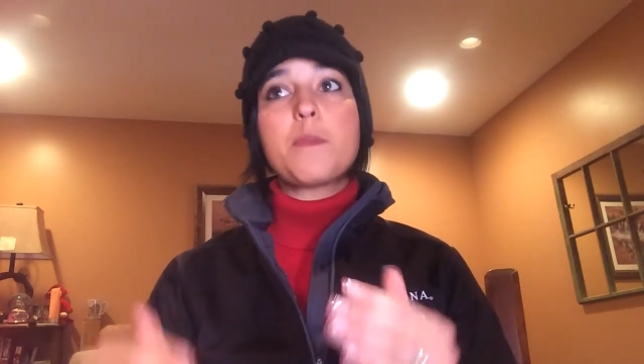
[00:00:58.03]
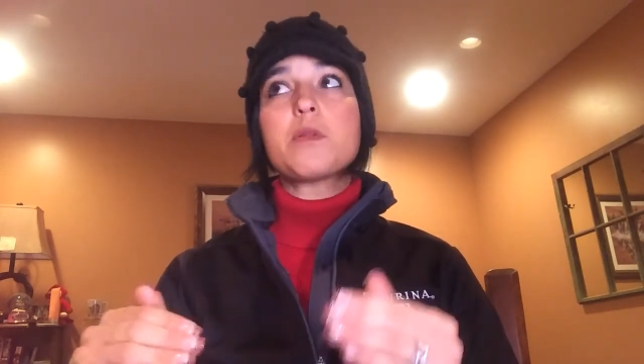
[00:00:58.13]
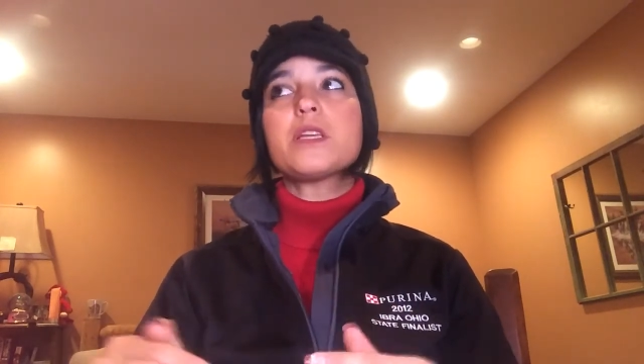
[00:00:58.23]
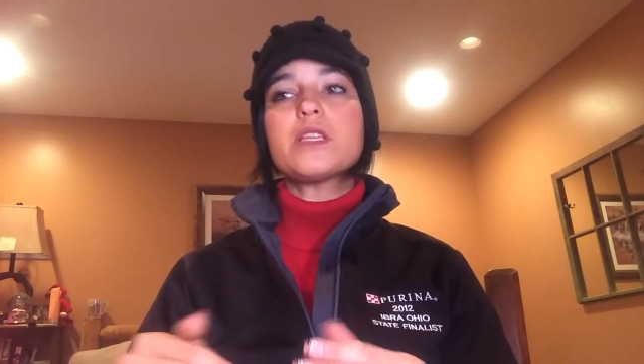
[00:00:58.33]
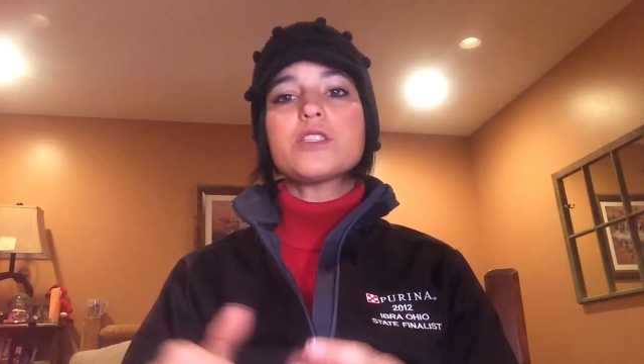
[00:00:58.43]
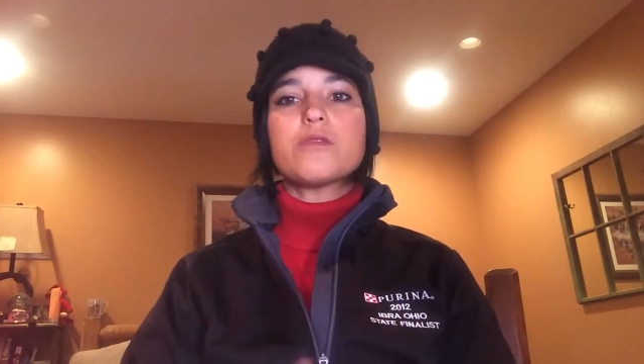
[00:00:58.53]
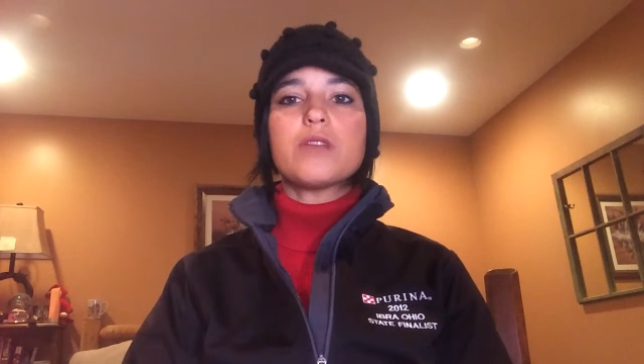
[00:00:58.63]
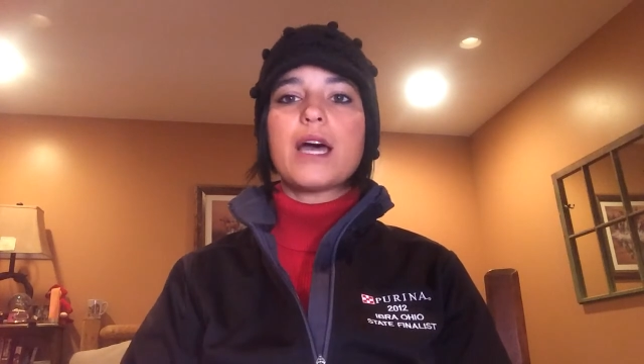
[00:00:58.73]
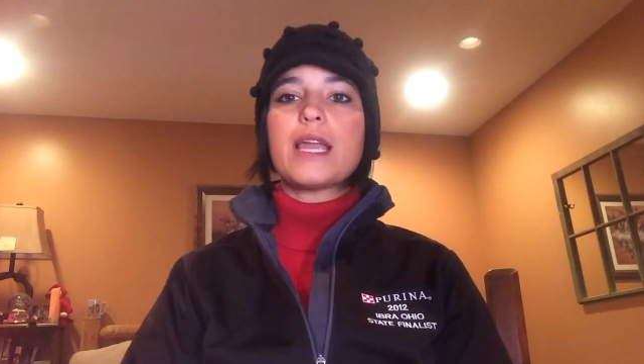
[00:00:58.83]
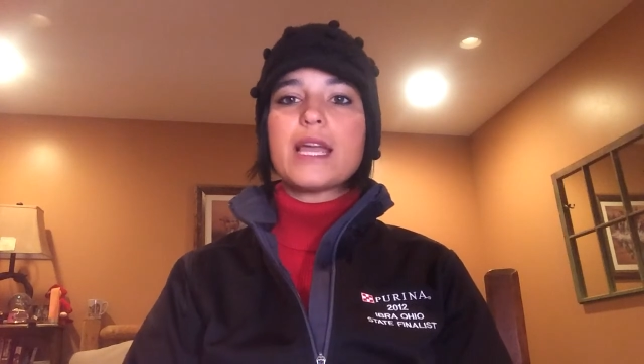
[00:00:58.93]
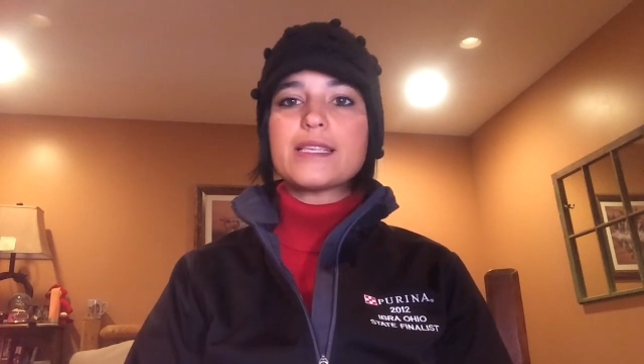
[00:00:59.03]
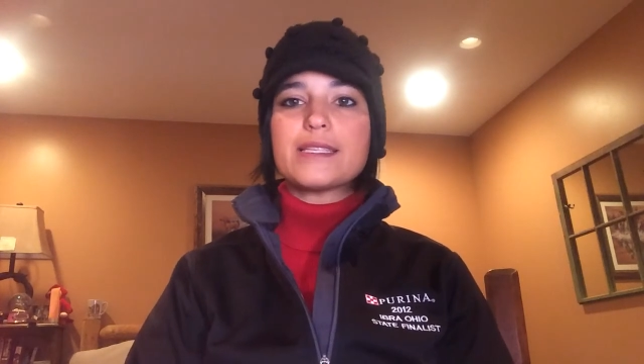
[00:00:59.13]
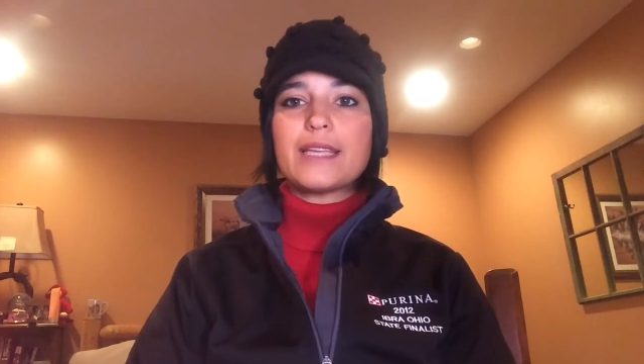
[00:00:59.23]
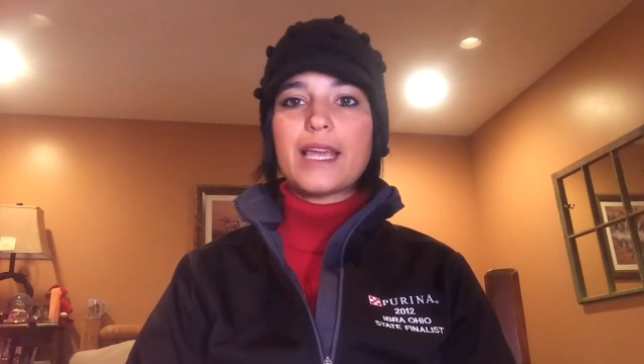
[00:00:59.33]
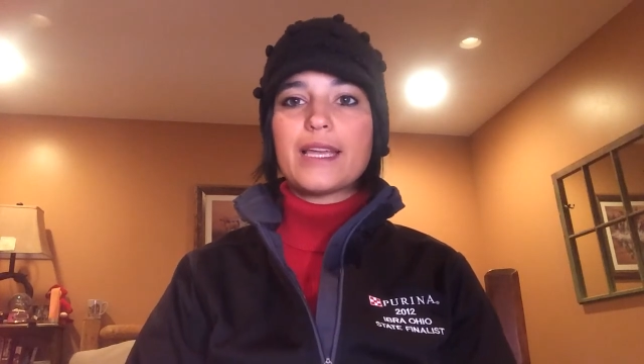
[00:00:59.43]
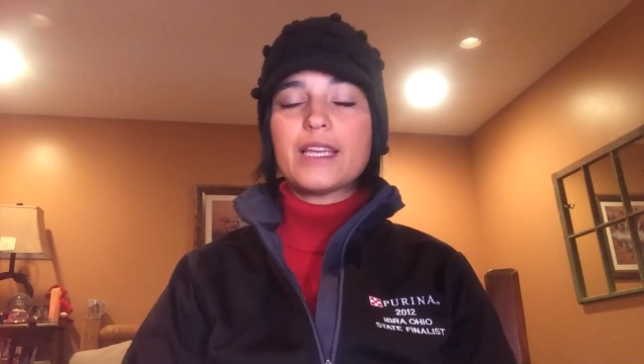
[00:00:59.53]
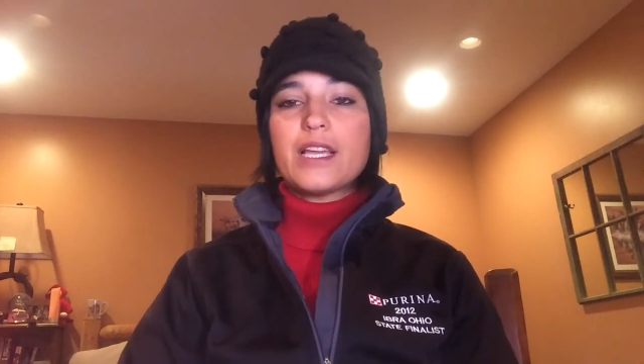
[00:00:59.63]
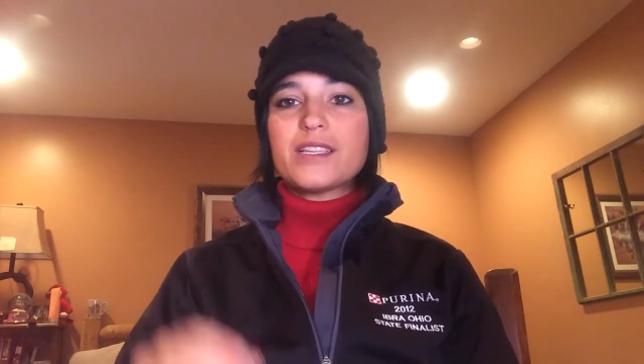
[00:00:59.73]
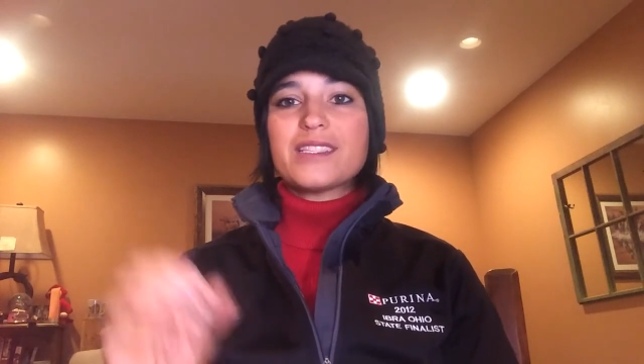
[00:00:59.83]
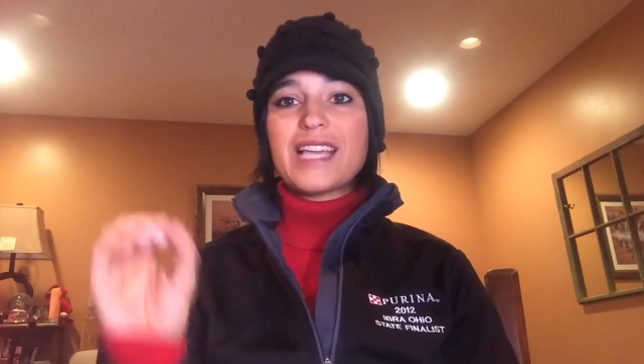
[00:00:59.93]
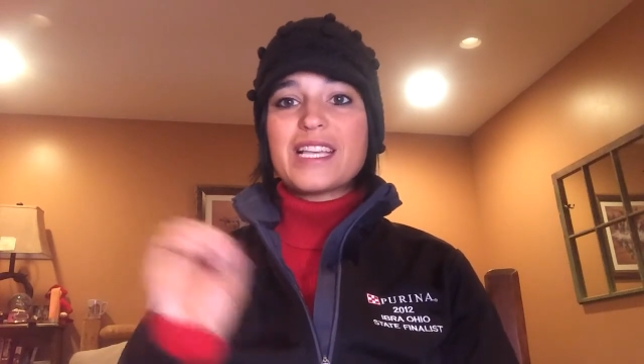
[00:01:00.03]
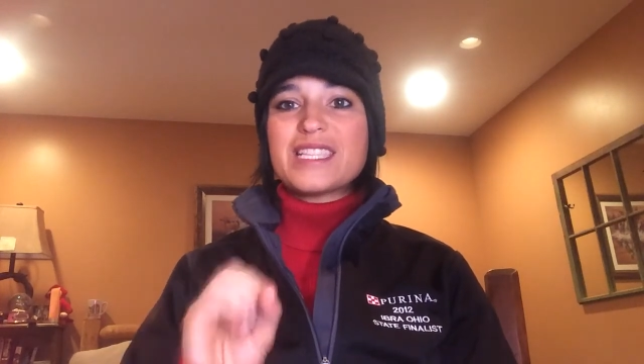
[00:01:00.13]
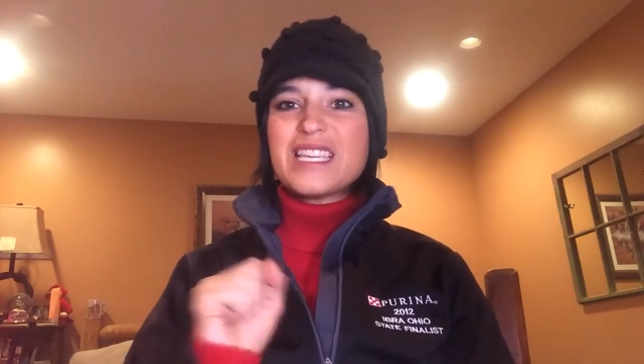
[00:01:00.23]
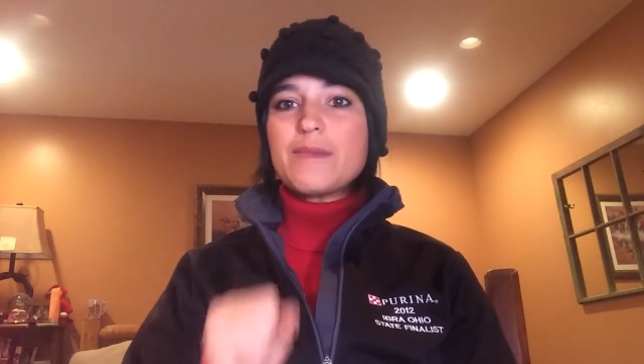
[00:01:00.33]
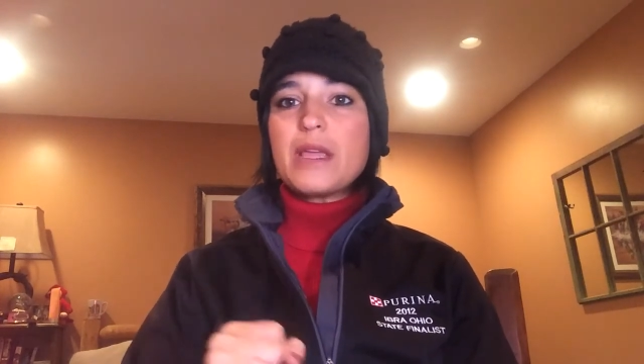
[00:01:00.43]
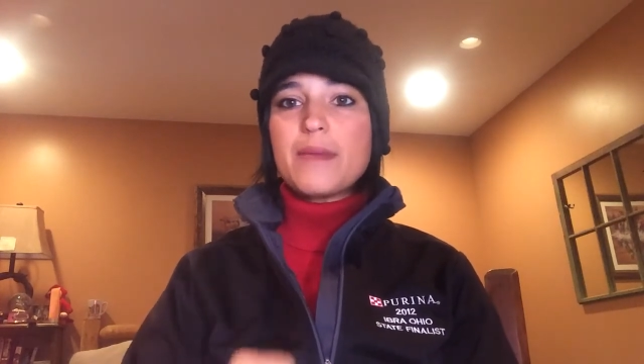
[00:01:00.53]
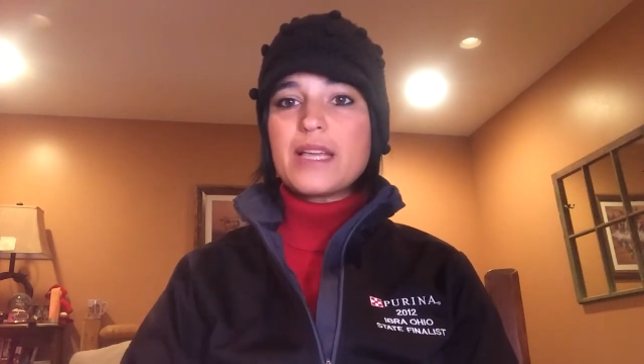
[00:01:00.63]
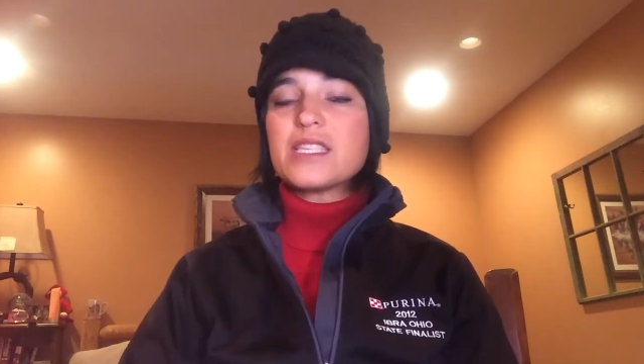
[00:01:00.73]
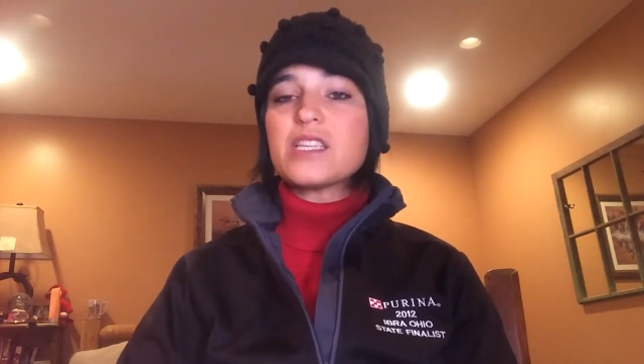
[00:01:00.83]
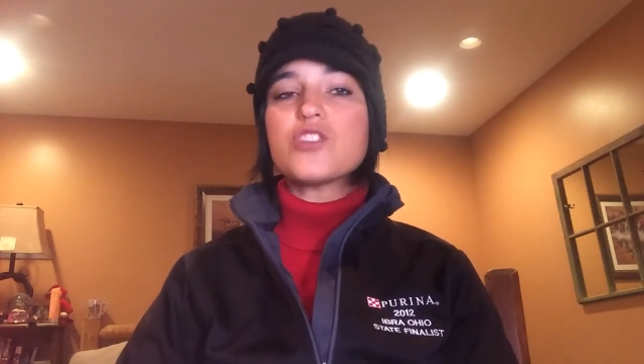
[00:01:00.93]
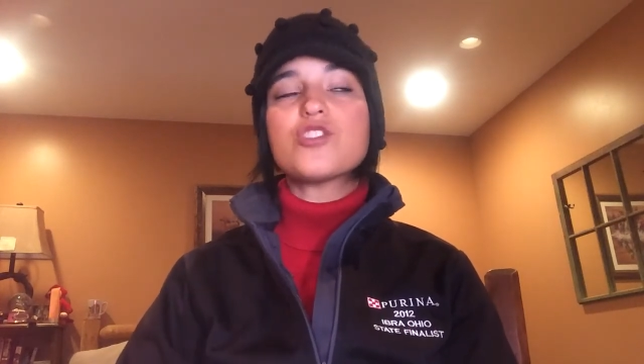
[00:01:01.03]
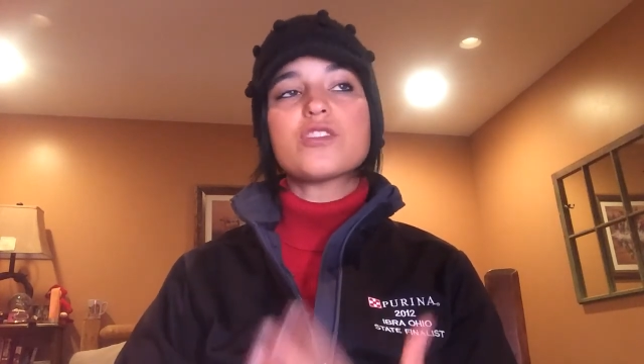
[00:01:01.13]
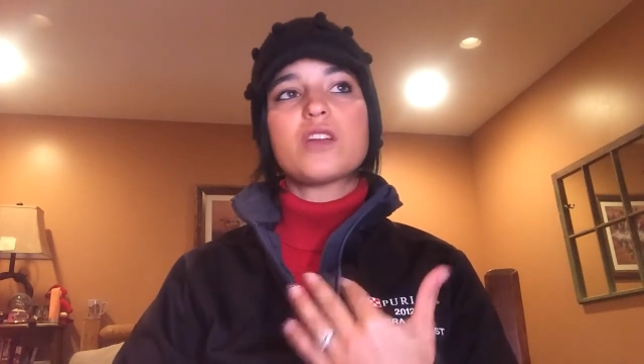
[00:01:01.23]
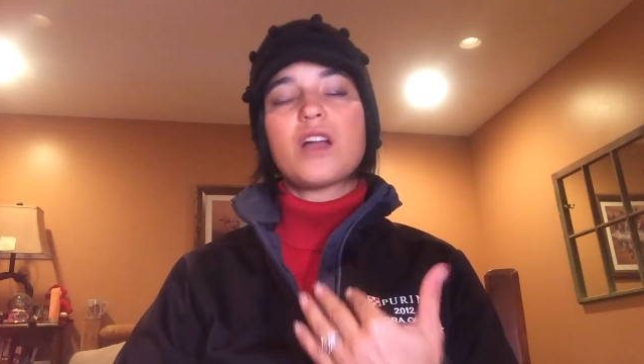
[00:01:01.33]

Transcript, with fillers: please do not hesitate to say, send me a message,